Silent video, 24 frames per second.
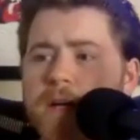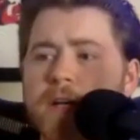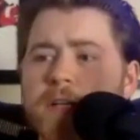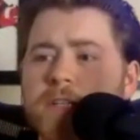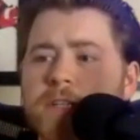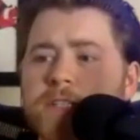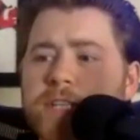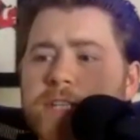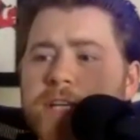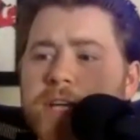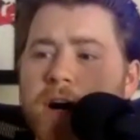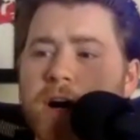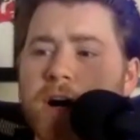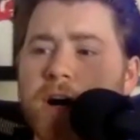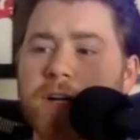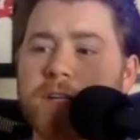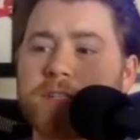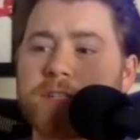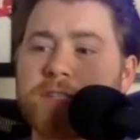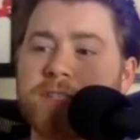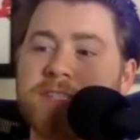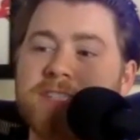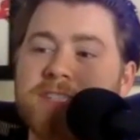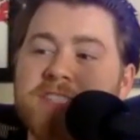Seahawks,
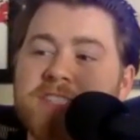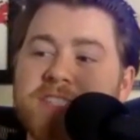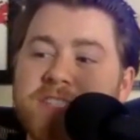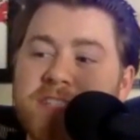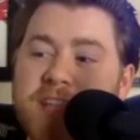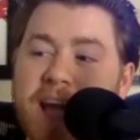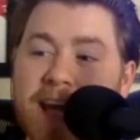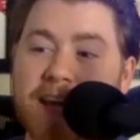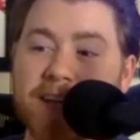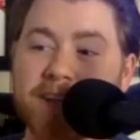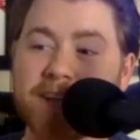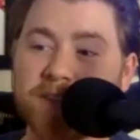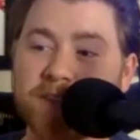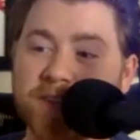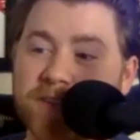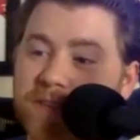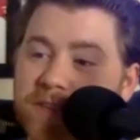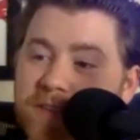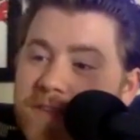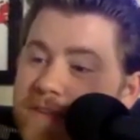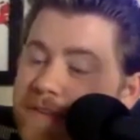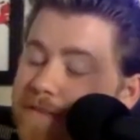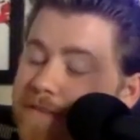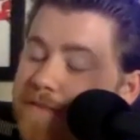
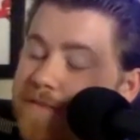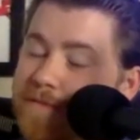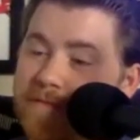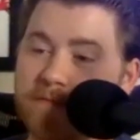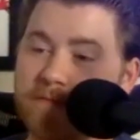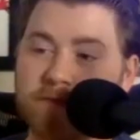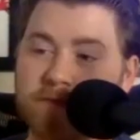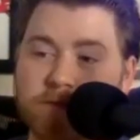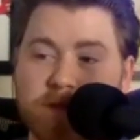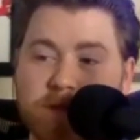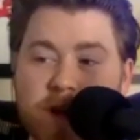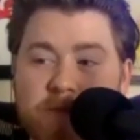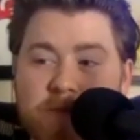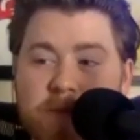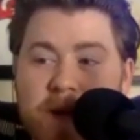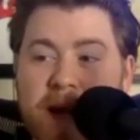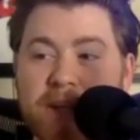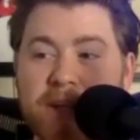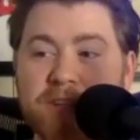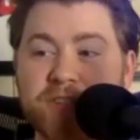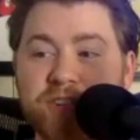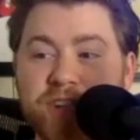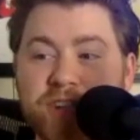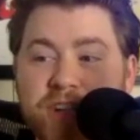Saints. Our
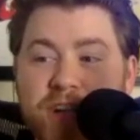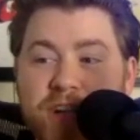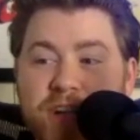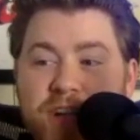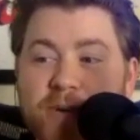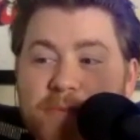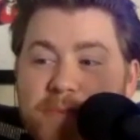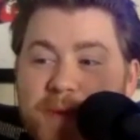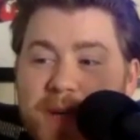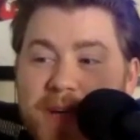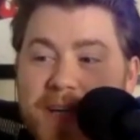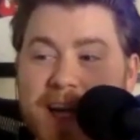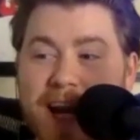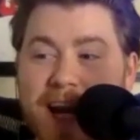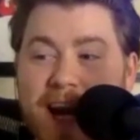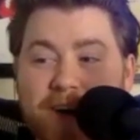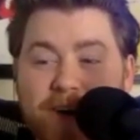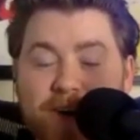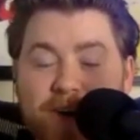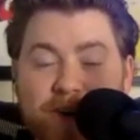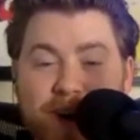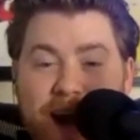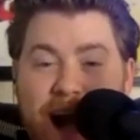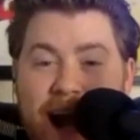man Gino and Pete
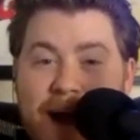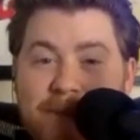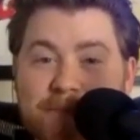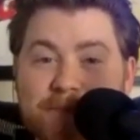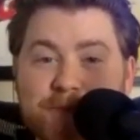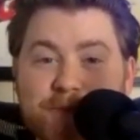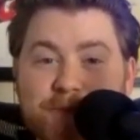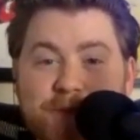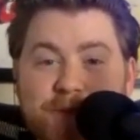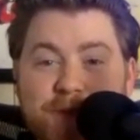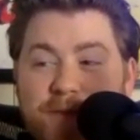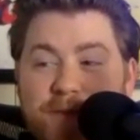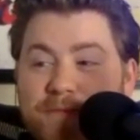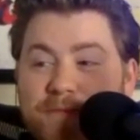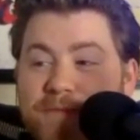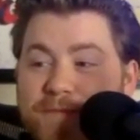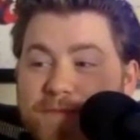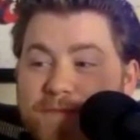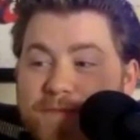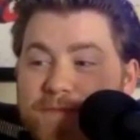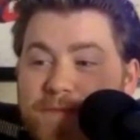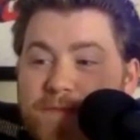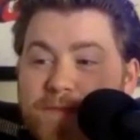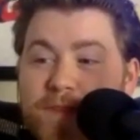Carroll are absolutely
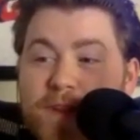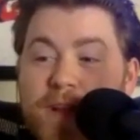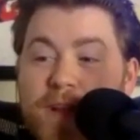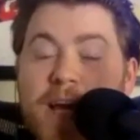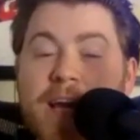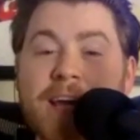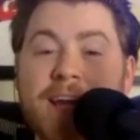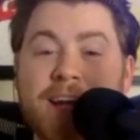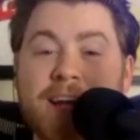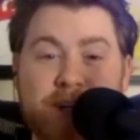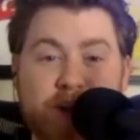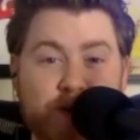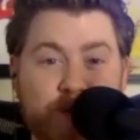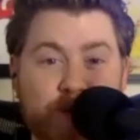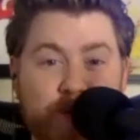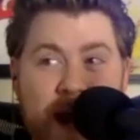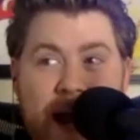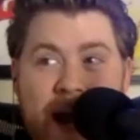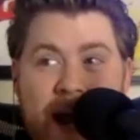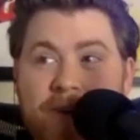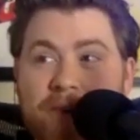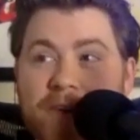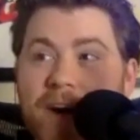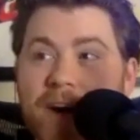flinging it
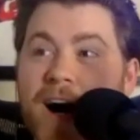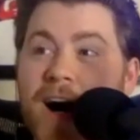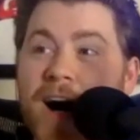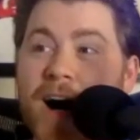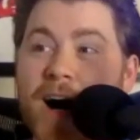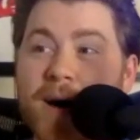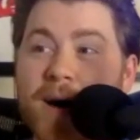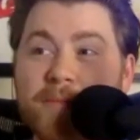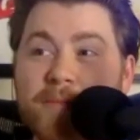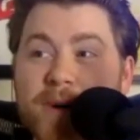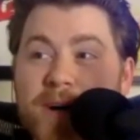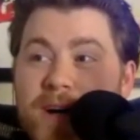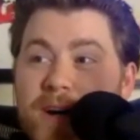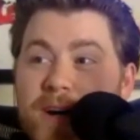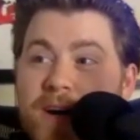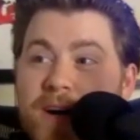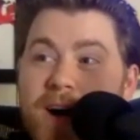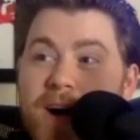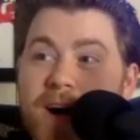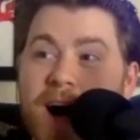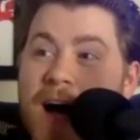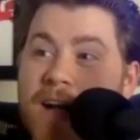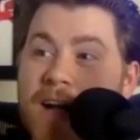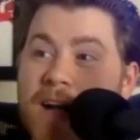around.
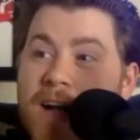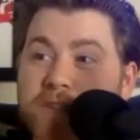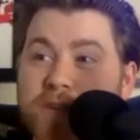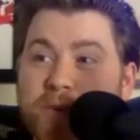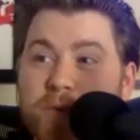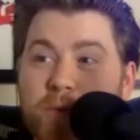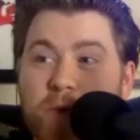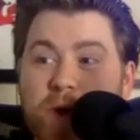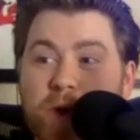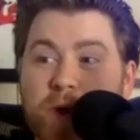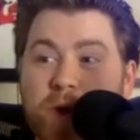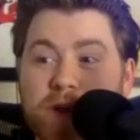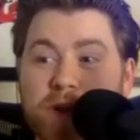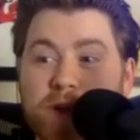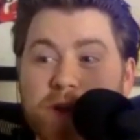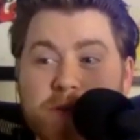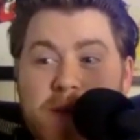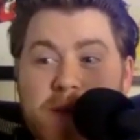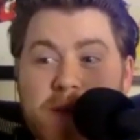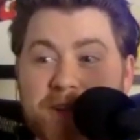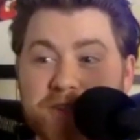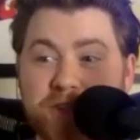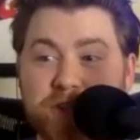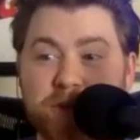Honestly, one of the
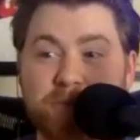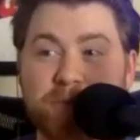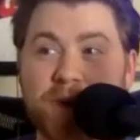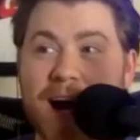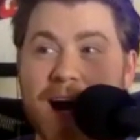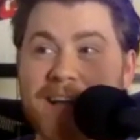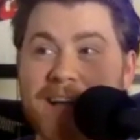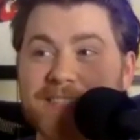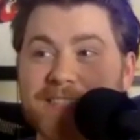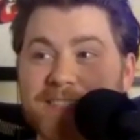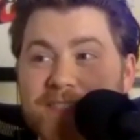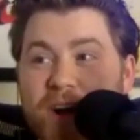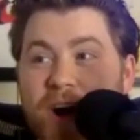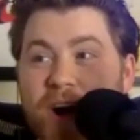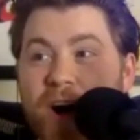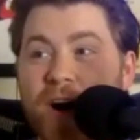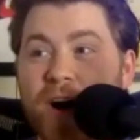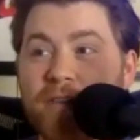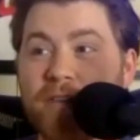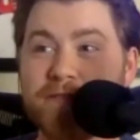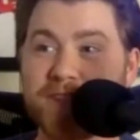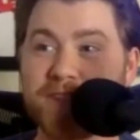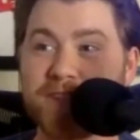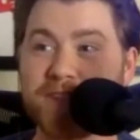major surprises
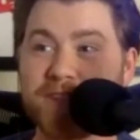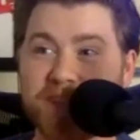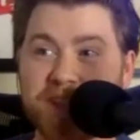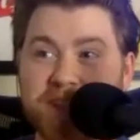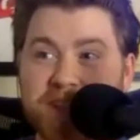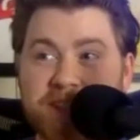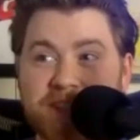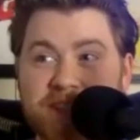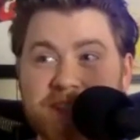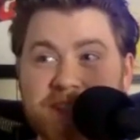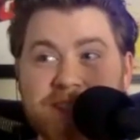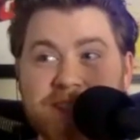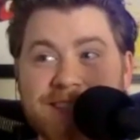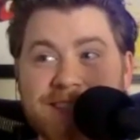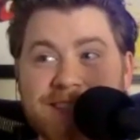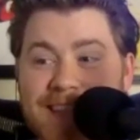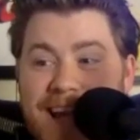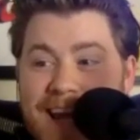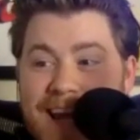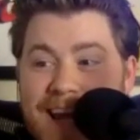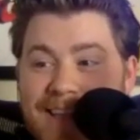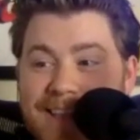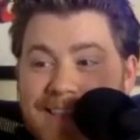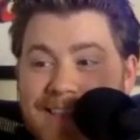of the season, to
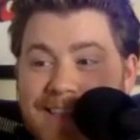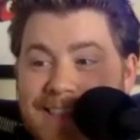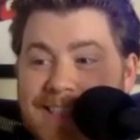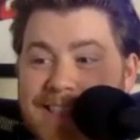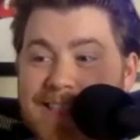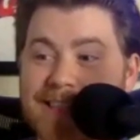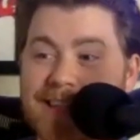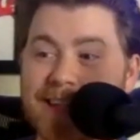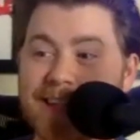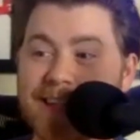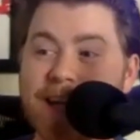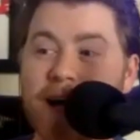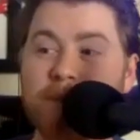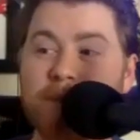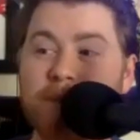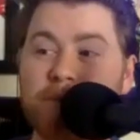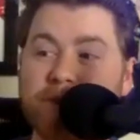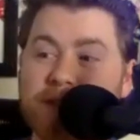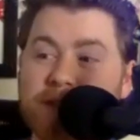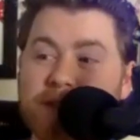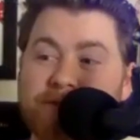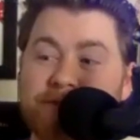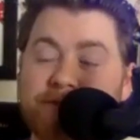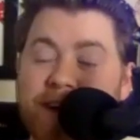say the least. The
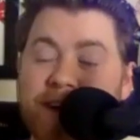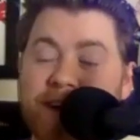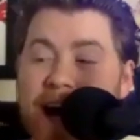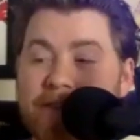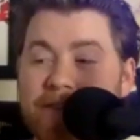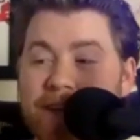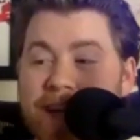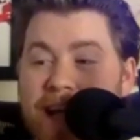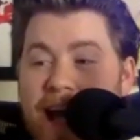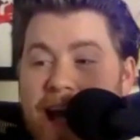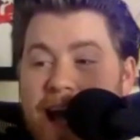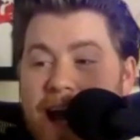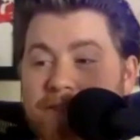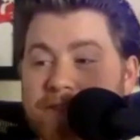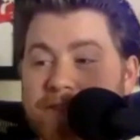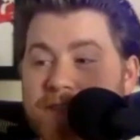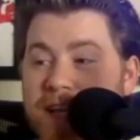numbers at 5.5.